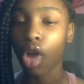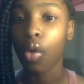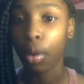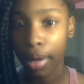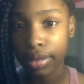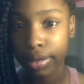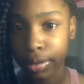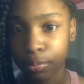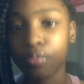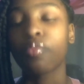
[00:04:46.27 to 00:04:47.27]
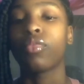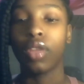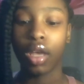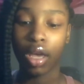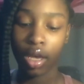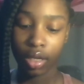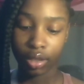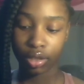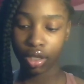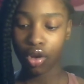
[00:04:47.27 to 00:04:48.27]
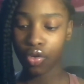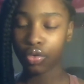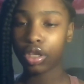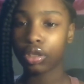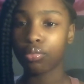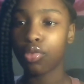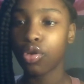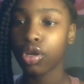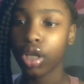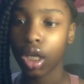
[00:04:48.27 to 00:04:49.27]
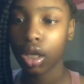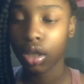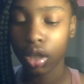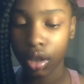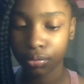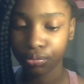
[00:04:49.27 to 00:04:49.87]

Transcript: I went back to sleep. So this morning,